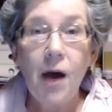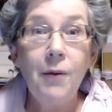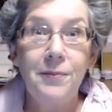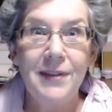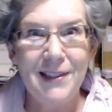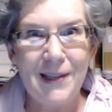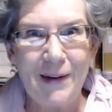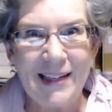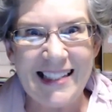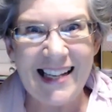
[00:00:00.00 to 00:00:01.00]
I would be so
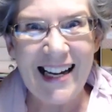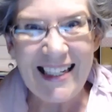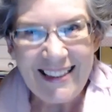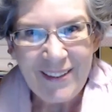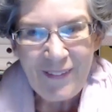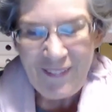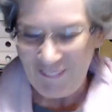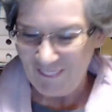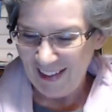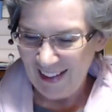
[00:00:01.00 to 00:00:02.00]
excited.
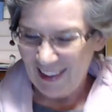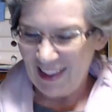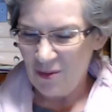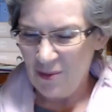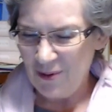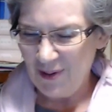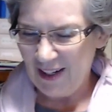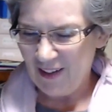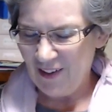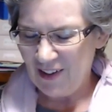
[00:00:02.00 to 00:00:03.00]
Ooh, that would be
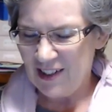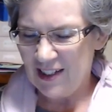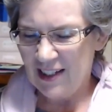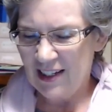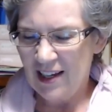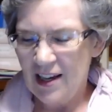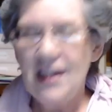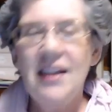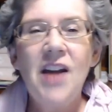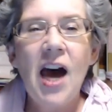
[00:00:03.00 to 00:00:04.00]
really good.
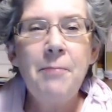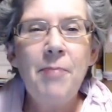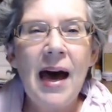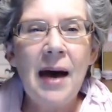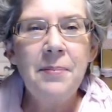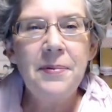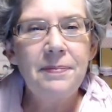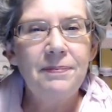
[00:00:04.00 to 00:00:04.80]
Night, Barb.